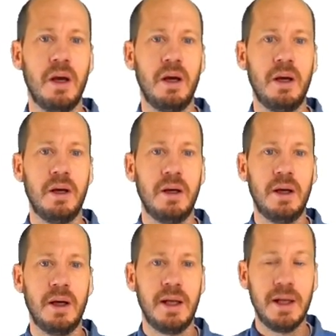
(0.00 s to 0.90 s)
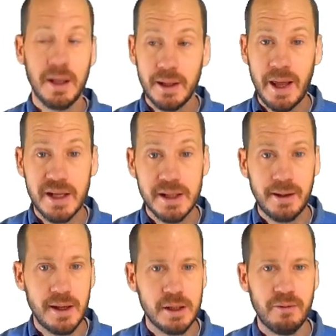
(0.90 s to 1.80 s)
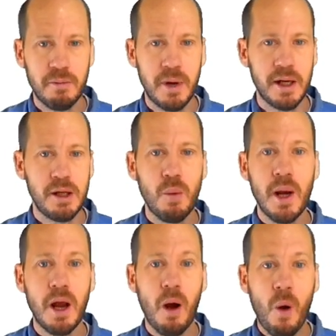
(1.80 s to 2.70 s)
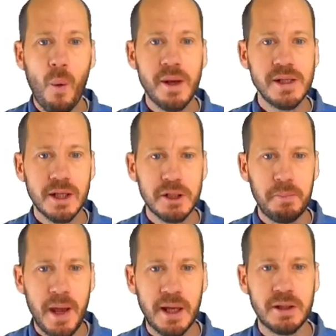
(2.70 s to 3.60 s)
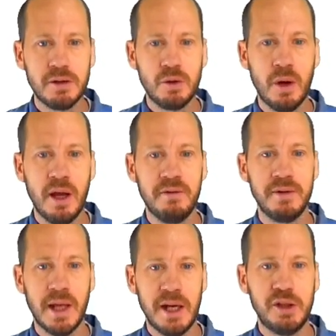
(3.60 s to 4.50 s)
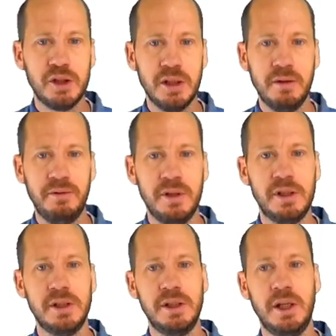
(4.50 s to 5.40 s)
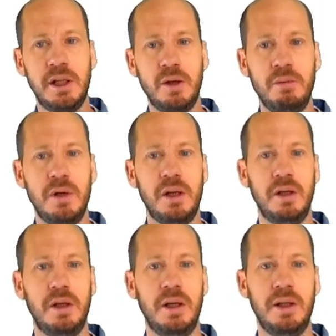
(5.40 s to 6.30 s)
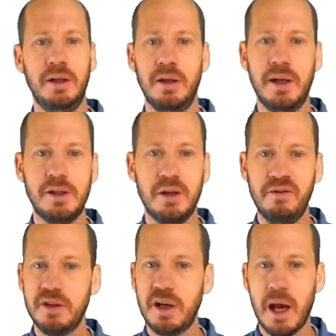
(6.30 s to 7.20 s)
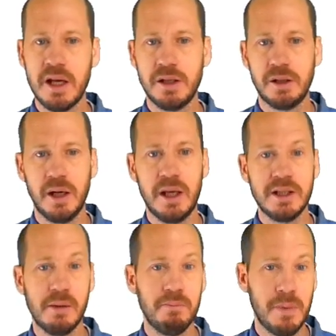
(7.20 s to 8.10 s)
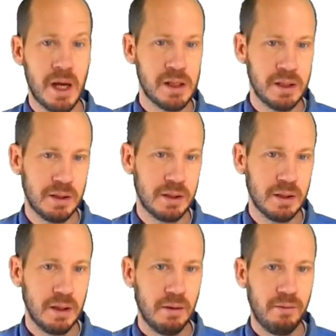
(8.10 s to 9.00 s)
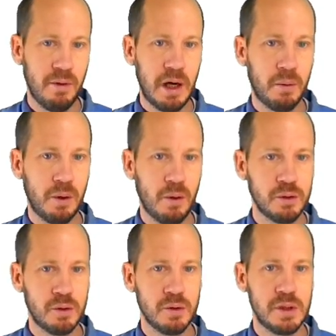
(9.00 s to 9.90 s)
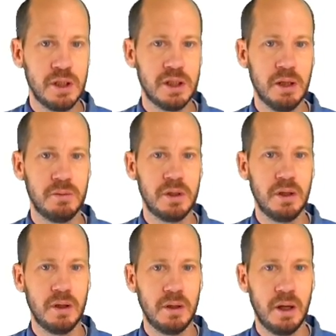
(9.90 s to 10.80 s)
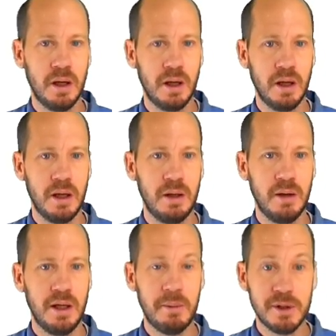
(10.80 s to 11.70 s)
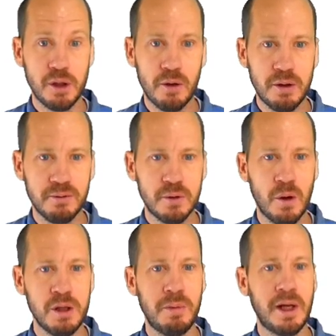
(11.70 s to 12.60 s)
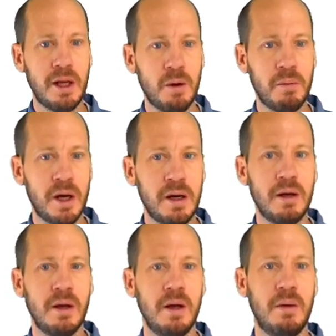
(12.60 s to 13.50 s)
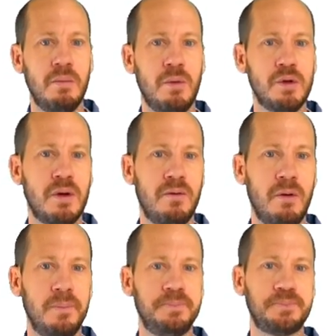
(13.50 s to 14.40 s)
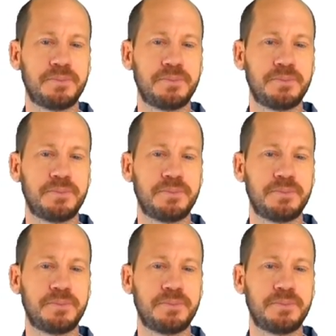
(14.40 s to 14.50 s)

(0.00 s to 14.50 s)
Uh, in, uh, that is the case of Oman. You will always expect to have nitrogen deficiency in Oman. And nitrogen fertilizer is a must for agricultural systems uh, in, in the majority of soils, but in Oman, most of all.